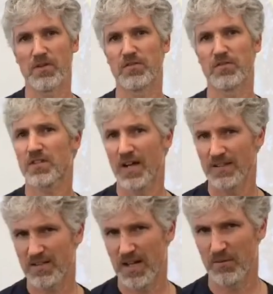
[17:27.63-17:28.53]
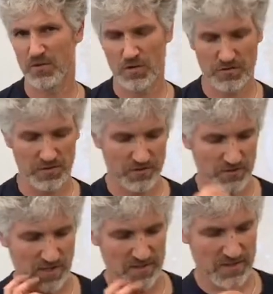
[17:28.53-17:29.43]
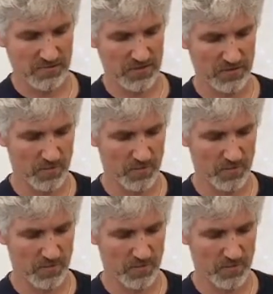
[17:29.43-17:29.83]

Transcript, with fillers: this is cut time, so it's, it's slightly different.